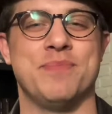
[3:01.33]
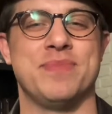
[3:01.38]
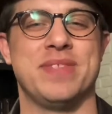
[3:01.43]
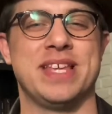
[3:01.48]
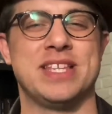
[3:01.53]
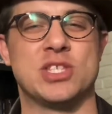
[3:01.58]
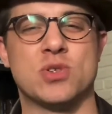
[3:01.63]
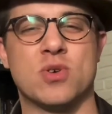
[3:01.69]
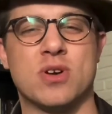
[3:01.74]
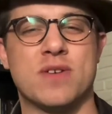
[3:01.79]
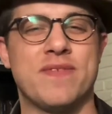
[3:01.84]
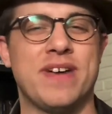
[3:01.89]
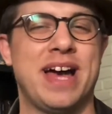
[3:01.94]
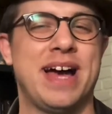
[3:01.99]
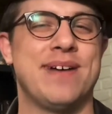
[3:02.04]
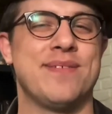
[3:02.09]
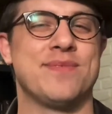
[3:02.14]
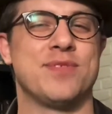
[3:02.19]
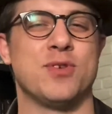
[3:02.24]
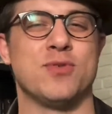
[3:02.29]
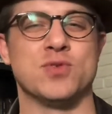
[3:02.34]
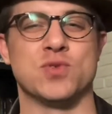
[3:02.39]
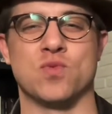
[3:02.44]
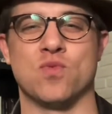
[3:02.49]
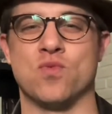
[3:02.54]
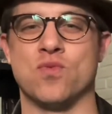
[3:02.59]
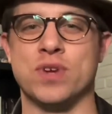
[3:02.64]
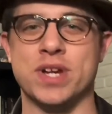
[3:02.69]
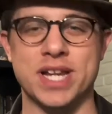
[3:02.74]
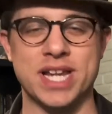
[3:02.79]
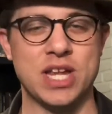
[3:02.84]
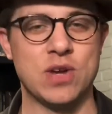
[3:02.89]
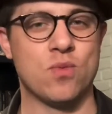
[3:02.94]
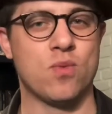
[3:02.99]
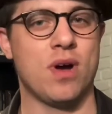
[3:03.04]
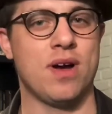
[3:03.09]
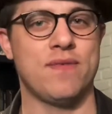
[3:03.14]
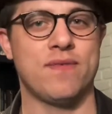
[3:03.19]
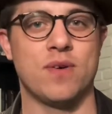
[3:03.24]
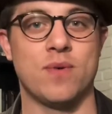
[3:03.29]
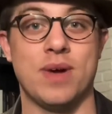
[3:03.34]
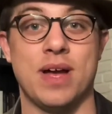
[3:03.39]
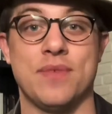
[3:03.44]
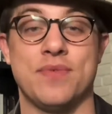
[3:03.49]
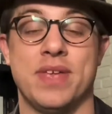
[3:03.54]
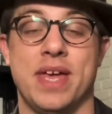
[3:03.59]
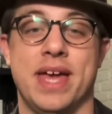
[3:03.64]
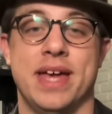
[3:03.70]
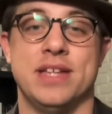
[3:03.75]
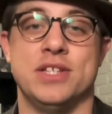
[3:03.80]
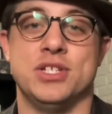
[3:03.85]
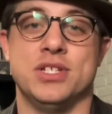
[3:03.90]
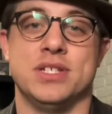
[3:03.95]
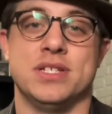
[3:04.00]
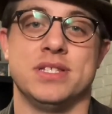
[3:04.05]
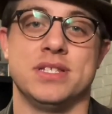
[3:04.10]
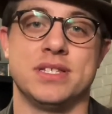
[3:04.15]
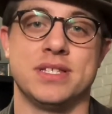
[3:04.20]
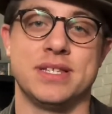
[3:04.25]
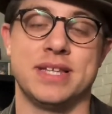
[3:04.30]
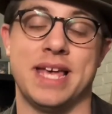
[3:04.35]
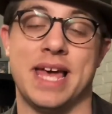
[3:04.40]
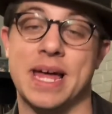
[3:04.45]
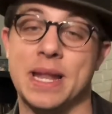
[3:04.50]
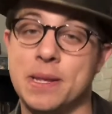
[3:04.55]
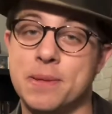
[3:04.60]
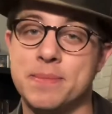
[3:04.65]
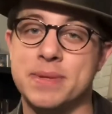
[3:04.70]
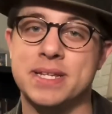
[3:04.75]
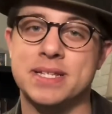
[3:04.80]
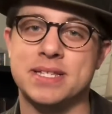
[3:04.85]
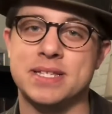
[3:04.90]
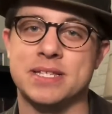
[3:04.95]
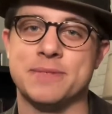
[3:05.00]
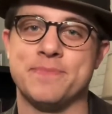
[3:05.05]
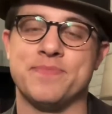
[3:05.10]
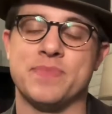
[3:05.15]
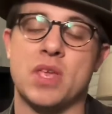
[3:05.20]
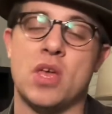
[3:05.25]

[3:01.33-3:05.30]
they sort of have those really rough around the edges elements.